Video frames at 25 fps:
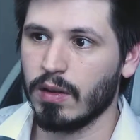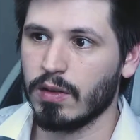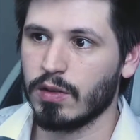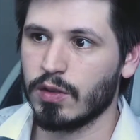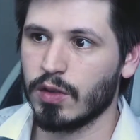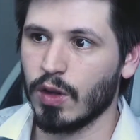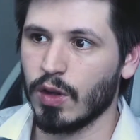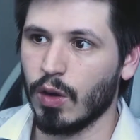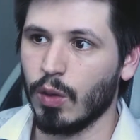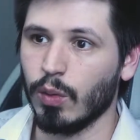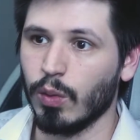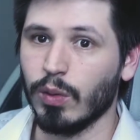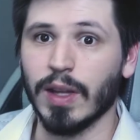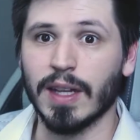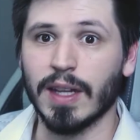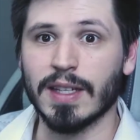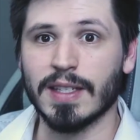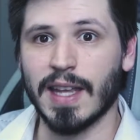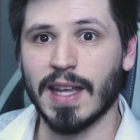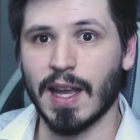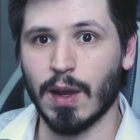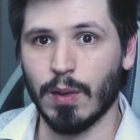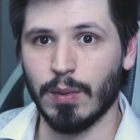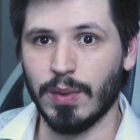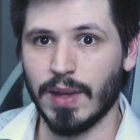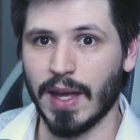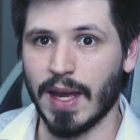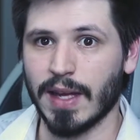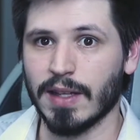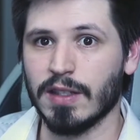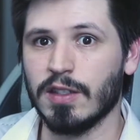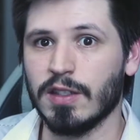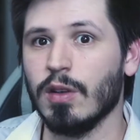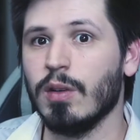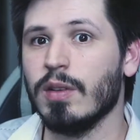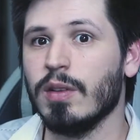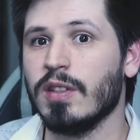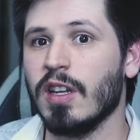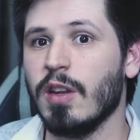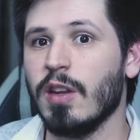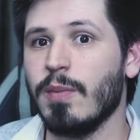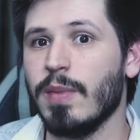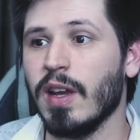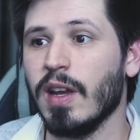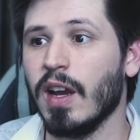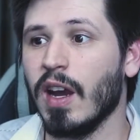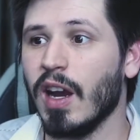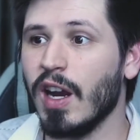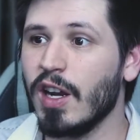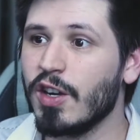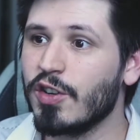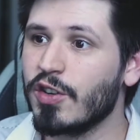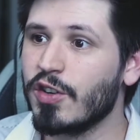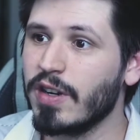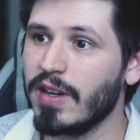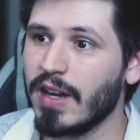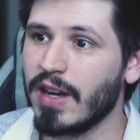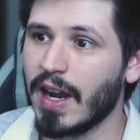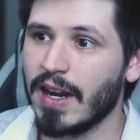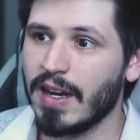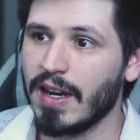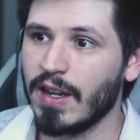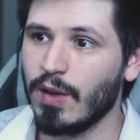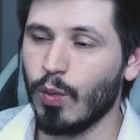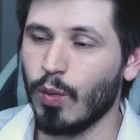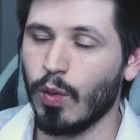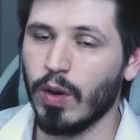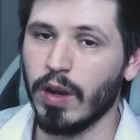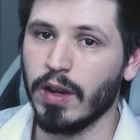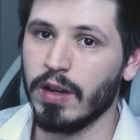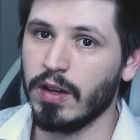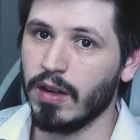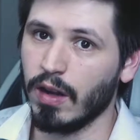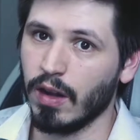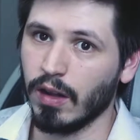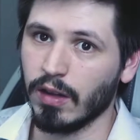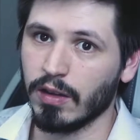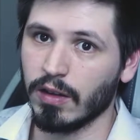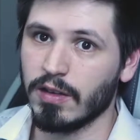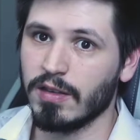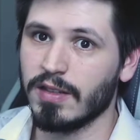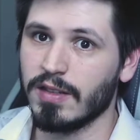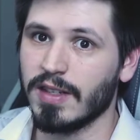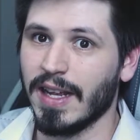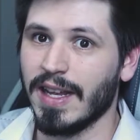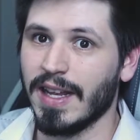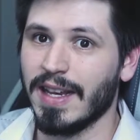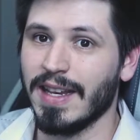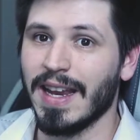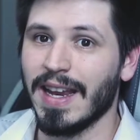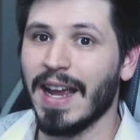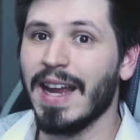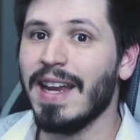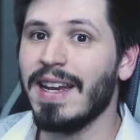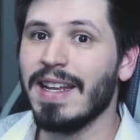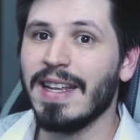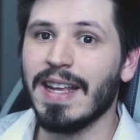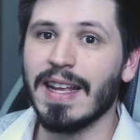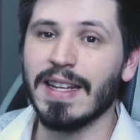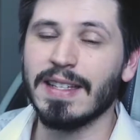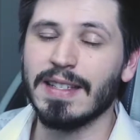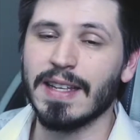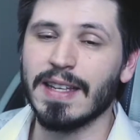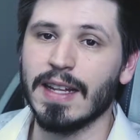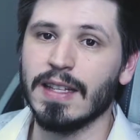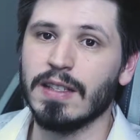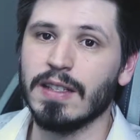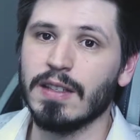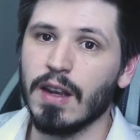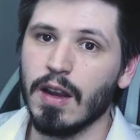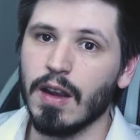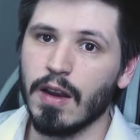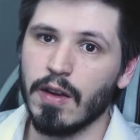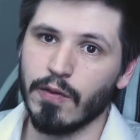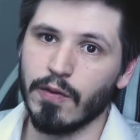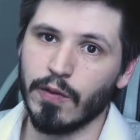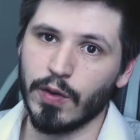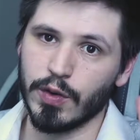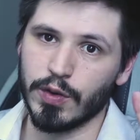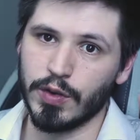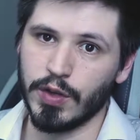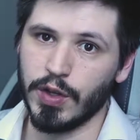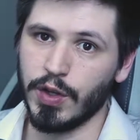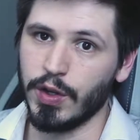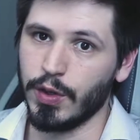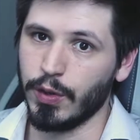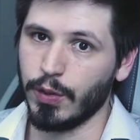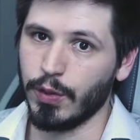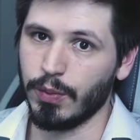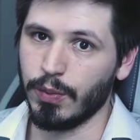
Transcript: so let's count that. So it's going to be $191.98 for 2.